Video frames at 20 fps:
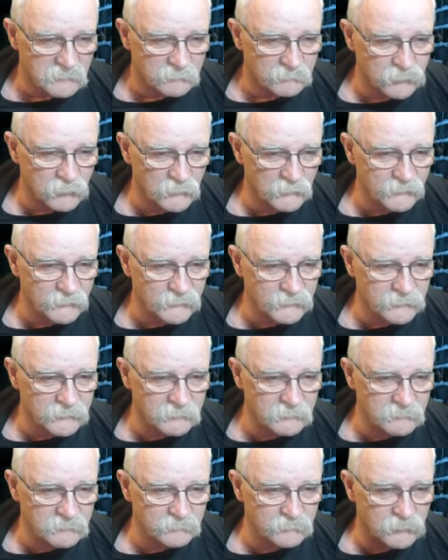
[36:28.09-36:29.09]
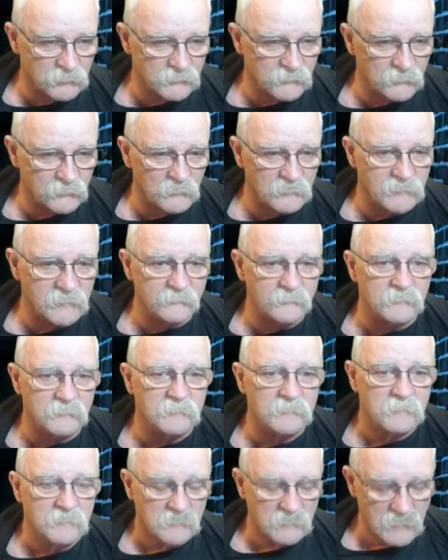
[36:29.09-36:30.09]
birth year, birth whatever.
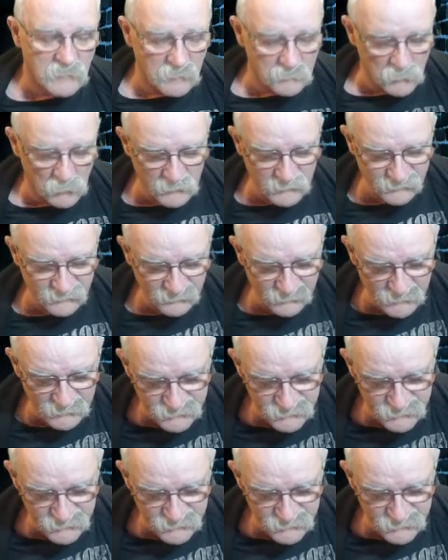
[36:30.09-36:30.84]
I'm away from the